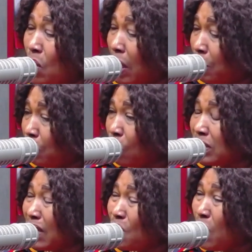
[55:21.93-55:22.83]
because
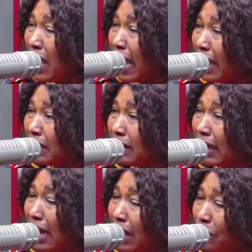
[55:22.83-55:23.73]
the way
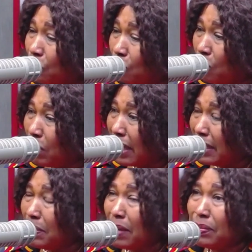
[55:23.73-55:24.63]
Nana do no e
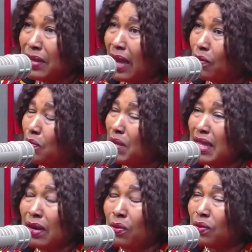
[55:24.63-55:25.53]
baby me
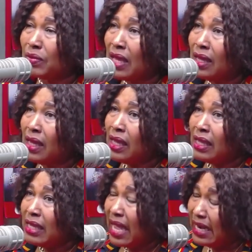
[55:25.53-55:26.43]
ehun
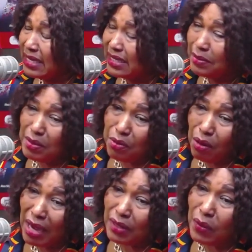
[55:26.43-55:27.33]
ya na nsem ni bo
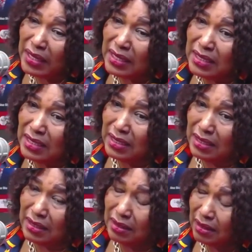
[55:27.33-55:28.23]
ha na wa
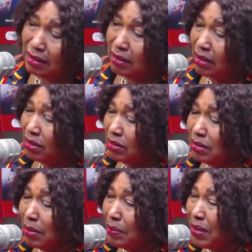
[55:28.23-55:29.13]
yedin
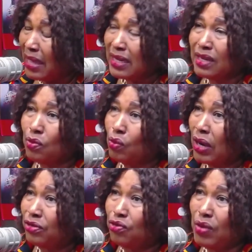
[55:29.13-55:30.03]
baby a yedi
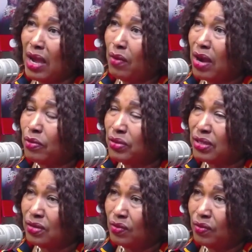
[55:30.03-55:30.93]
country we
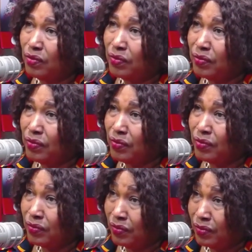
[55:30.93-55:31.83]
akosi
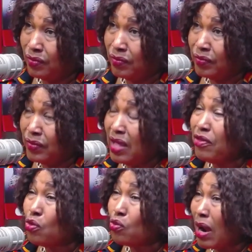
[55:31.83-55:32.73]
no even
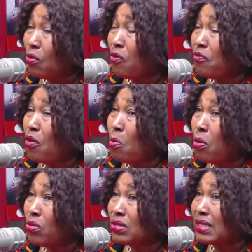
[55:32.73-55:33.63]
krankofo
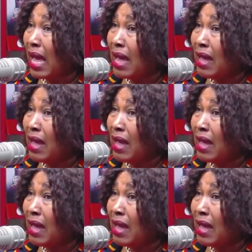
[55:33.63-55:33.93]
bonds a